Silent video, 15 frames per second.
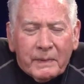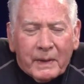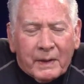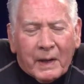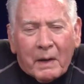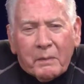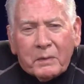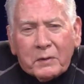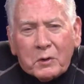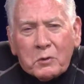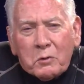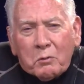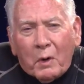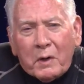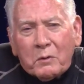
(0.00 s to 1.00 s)
And haven't the
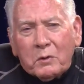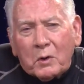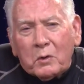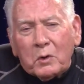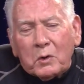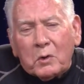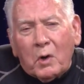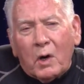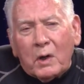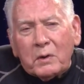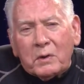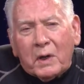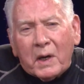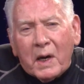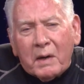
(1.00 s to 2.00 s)
strength the good
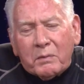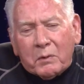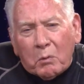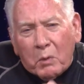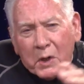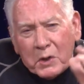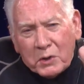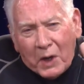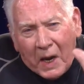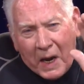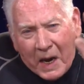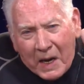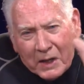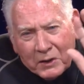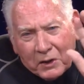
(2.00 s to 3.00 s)
God gave to raise a
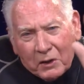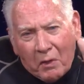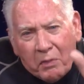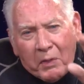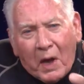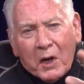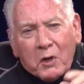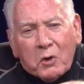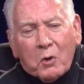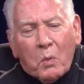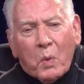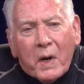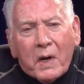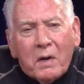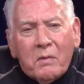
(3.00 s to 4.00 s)
hand and a thank you
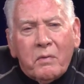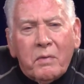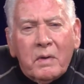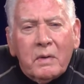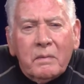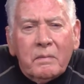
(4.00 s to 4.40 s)
wave?